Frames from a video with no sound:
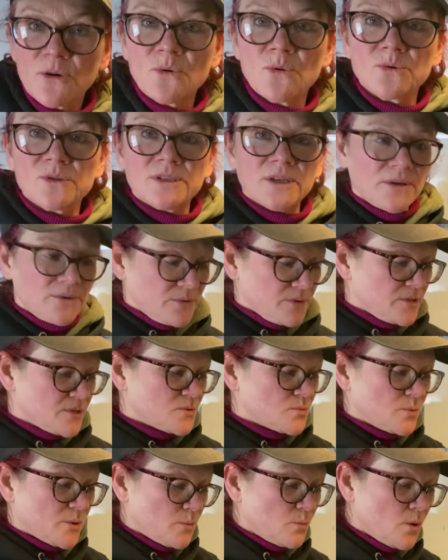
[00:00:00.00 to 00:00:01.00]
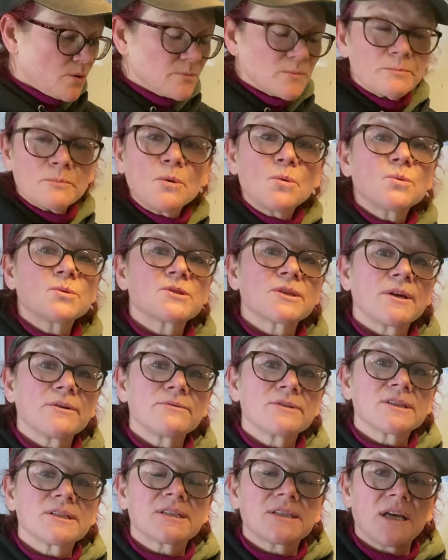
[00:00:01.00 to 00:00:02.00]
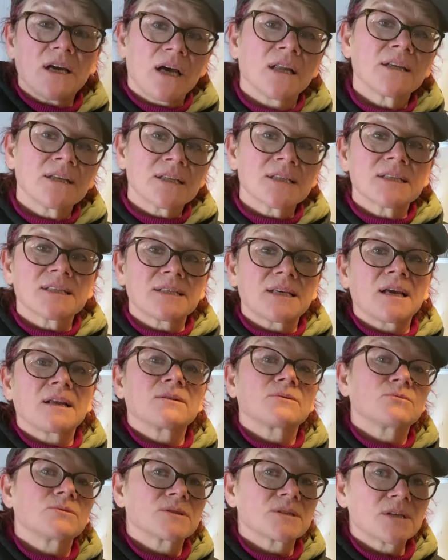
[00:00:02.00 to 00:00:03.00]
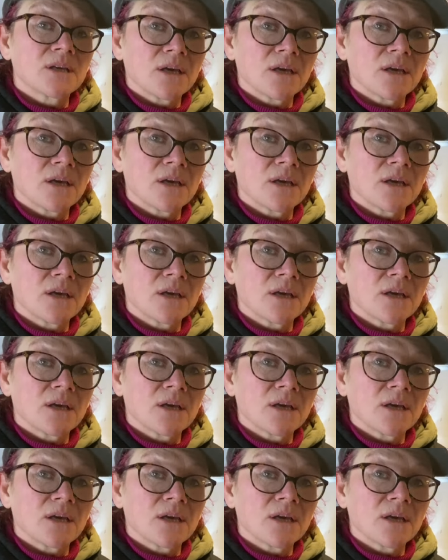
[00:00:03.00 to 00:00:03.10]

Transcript: horse owners. We want horse owners to understand what's